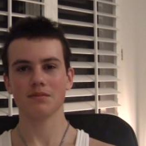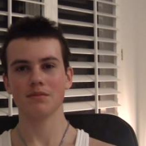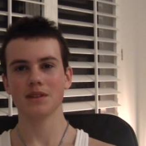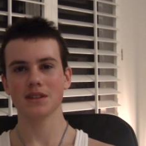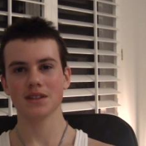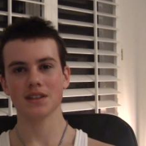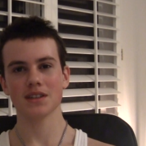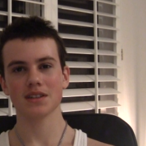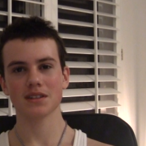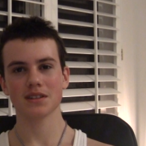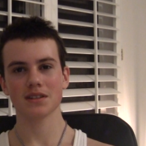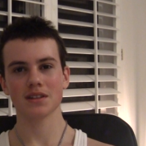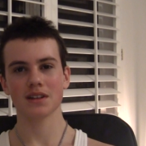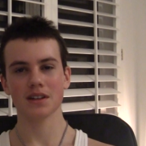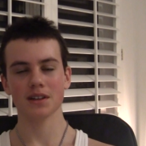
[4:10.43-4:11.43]

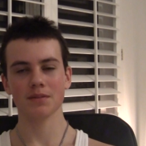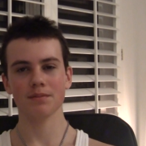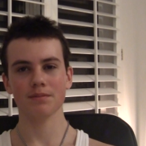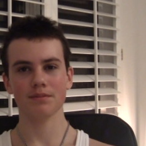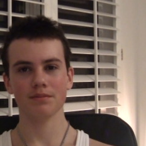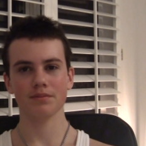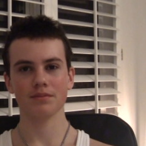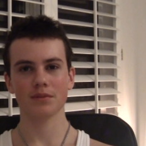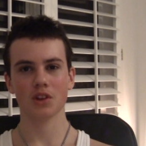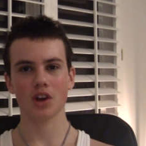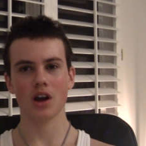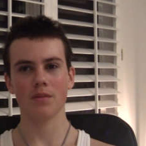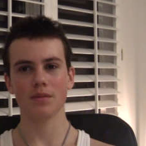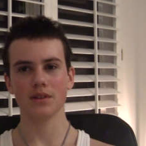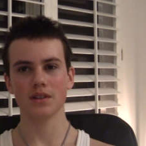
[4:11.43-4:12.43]
business um,
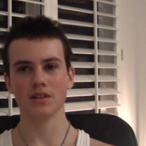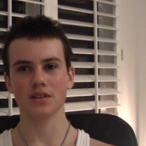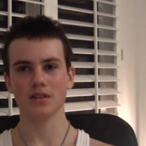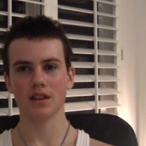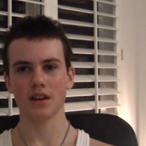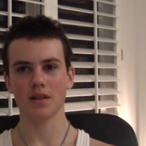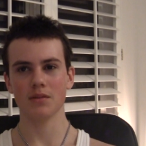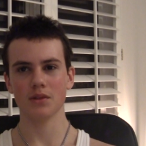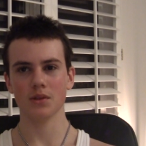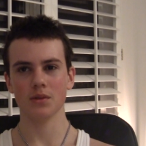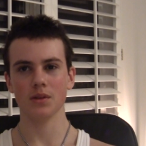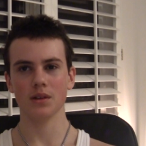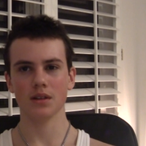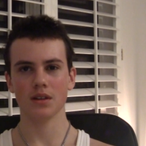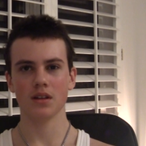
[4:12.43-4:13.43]
competition that I'm
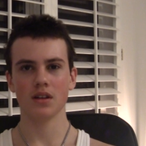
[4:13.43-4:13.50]
doing.